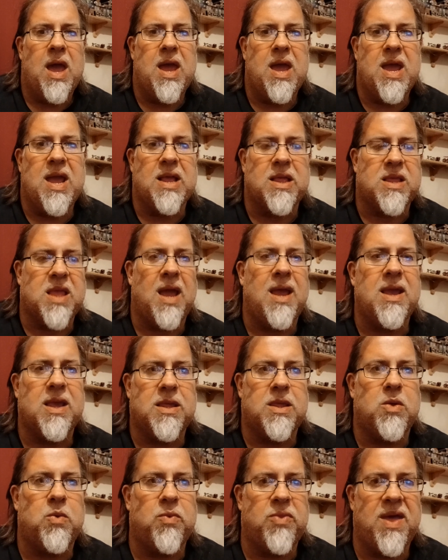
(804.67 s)
It
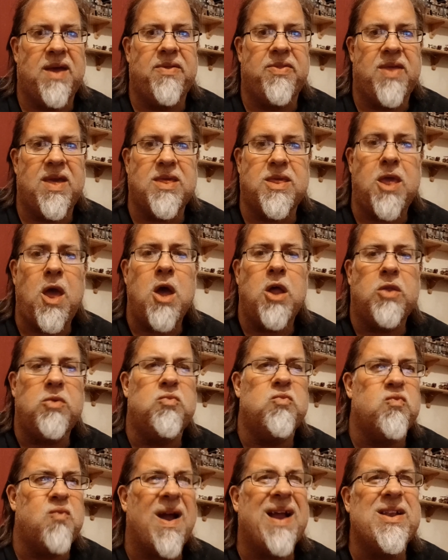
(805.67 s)
takes, there's
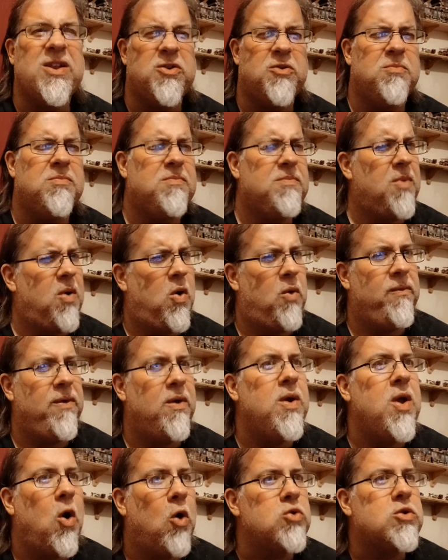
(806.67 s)
certain random,
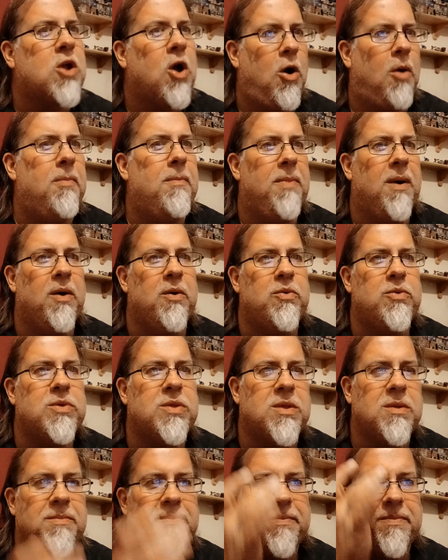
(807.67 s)
very odd
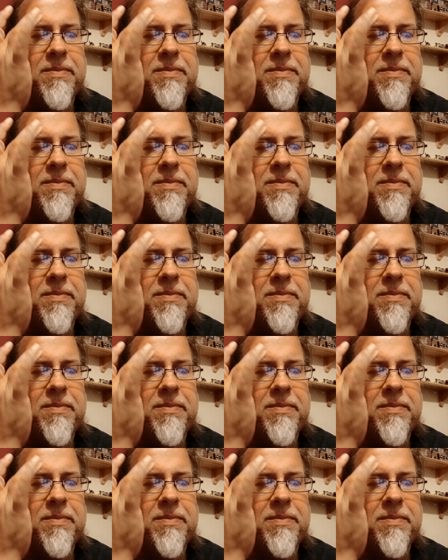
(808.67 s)
combos